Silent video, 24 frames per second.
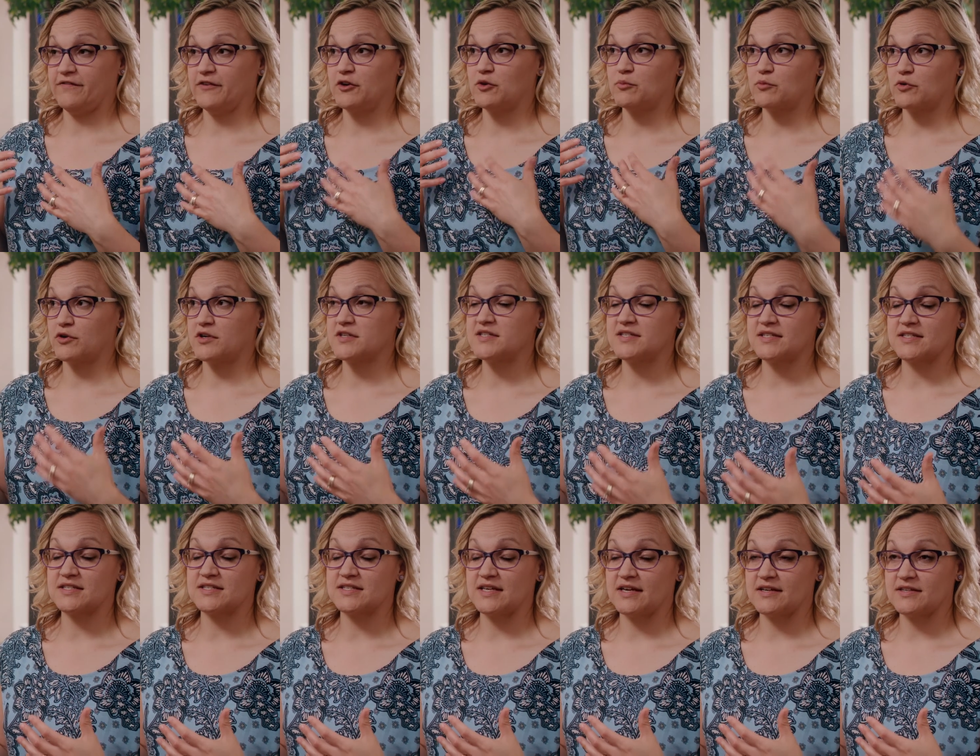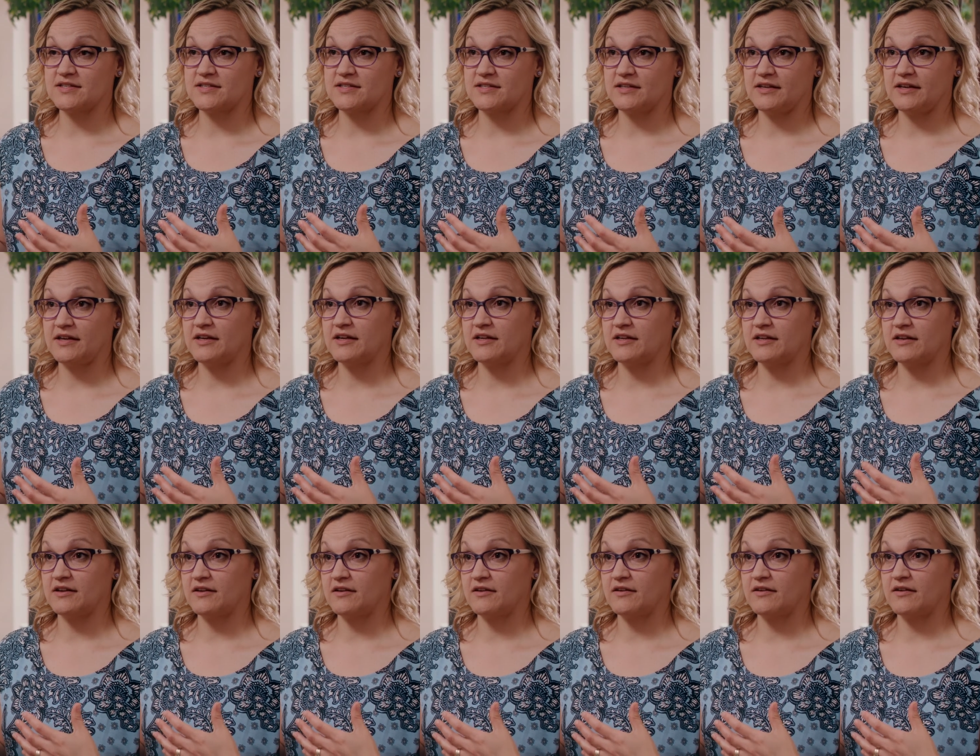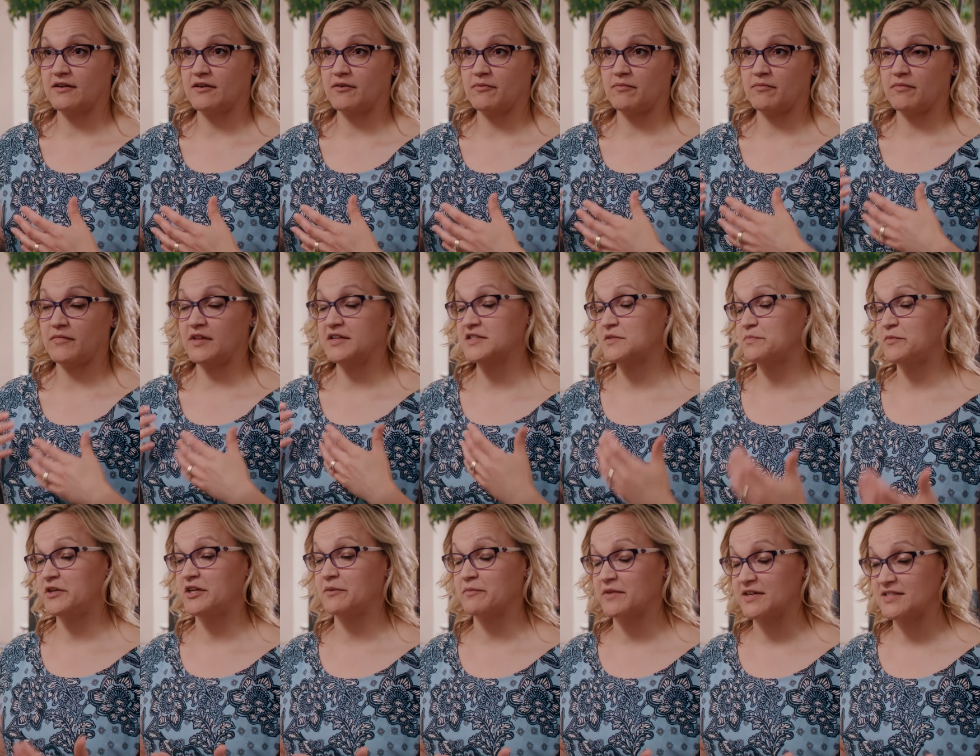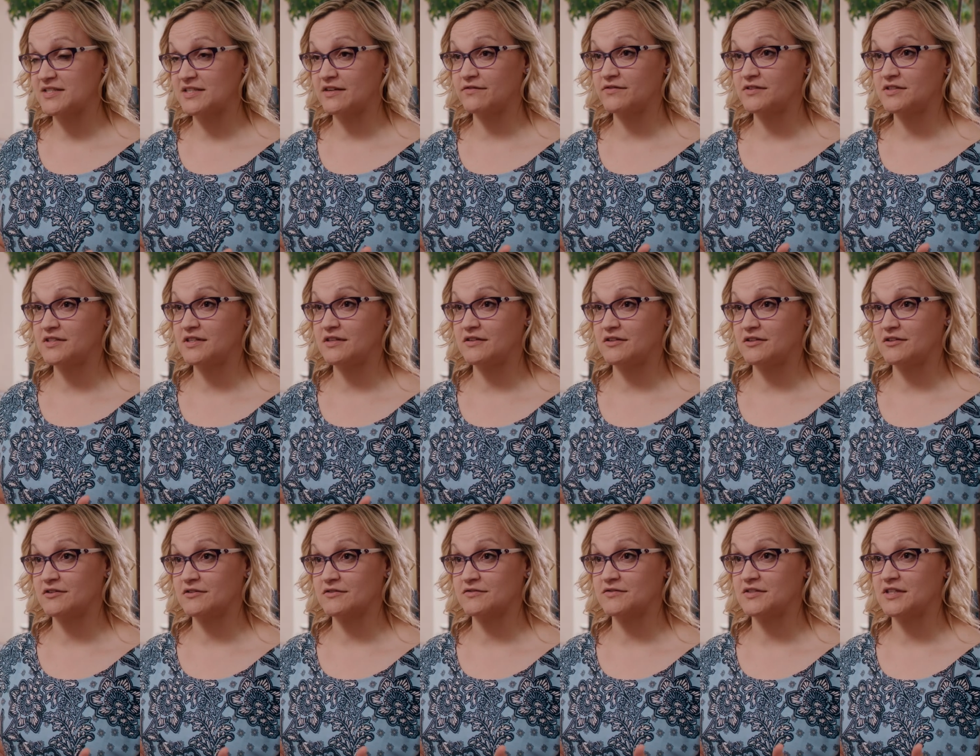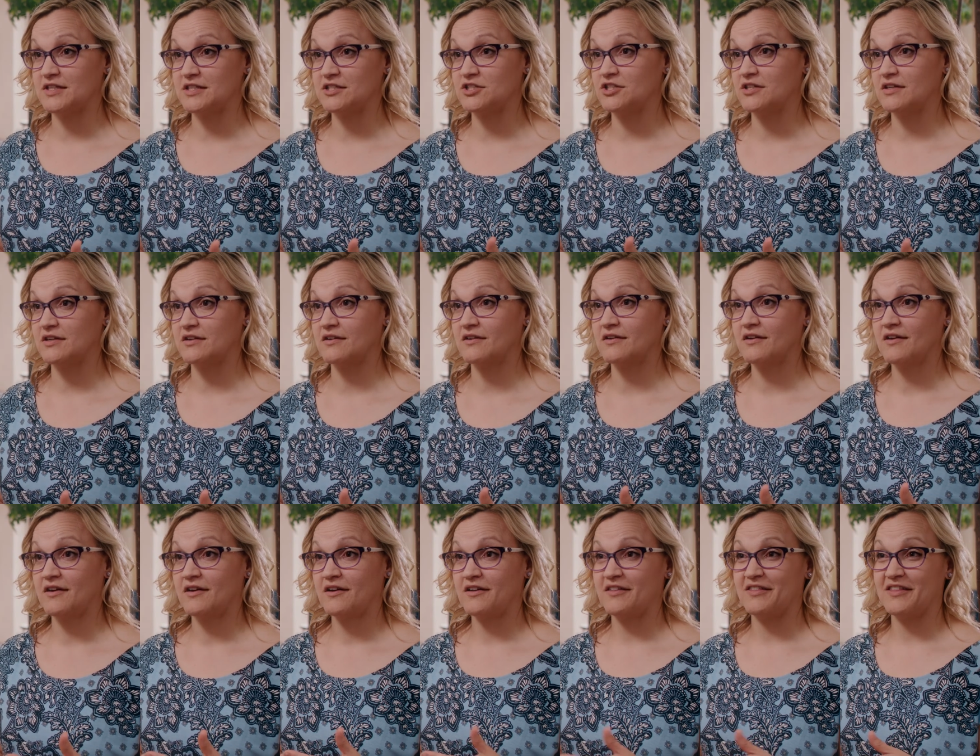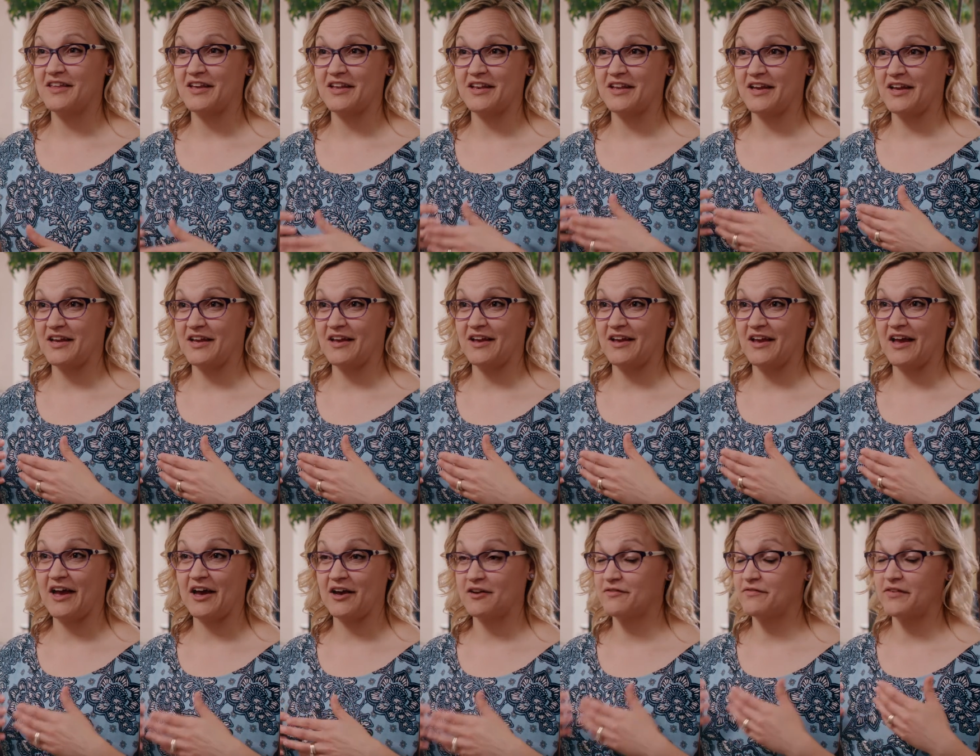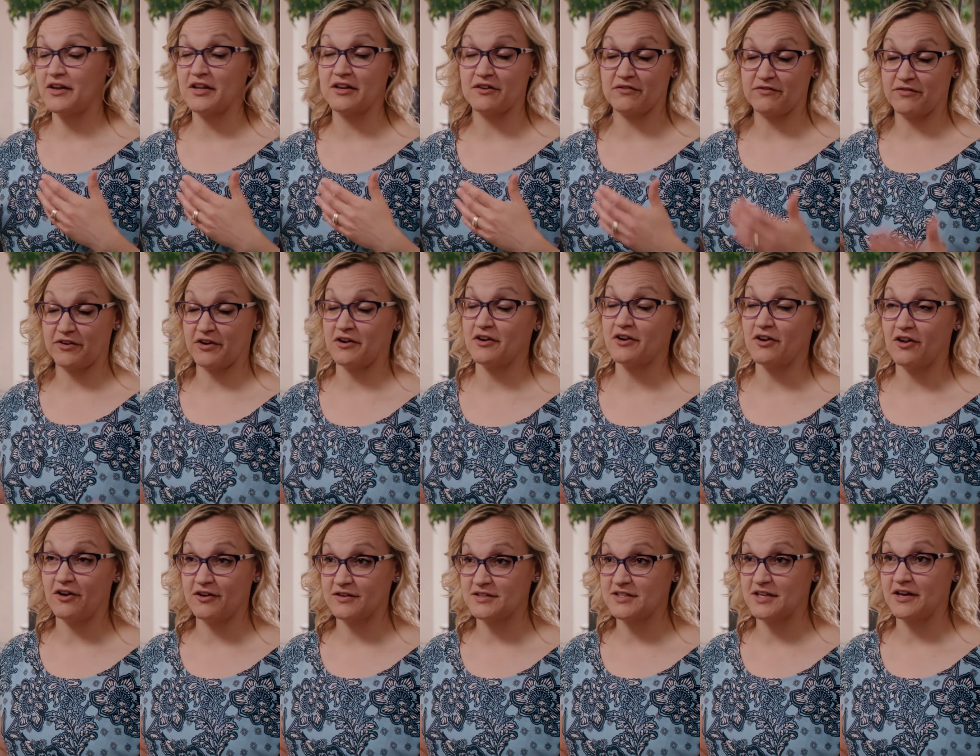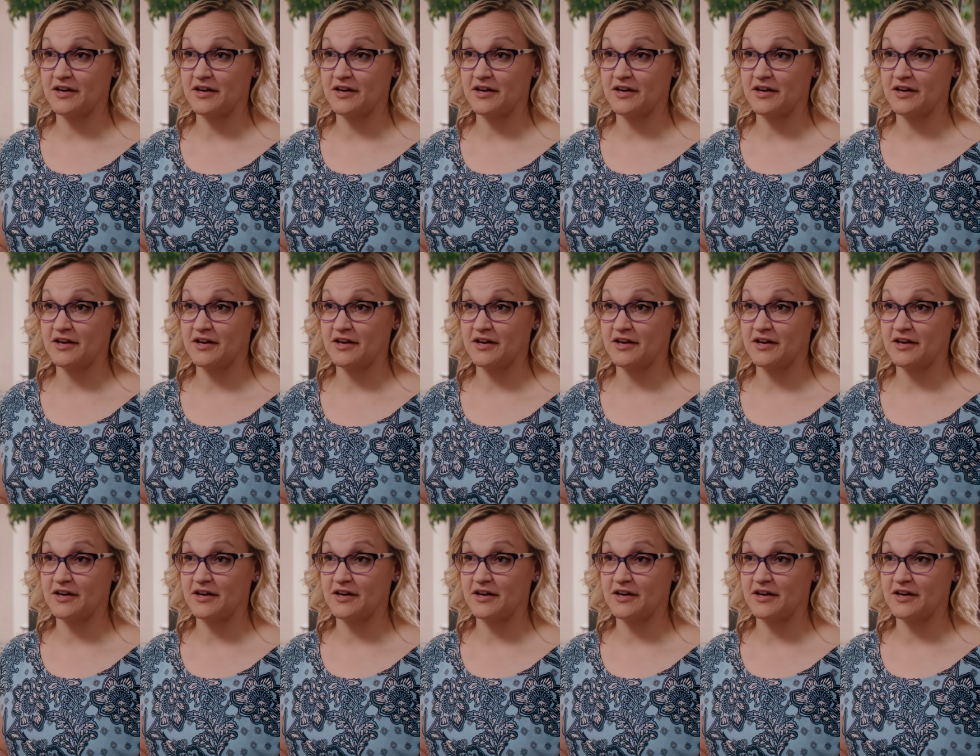feel more success in this being my 17th year of teaching than I have in a very long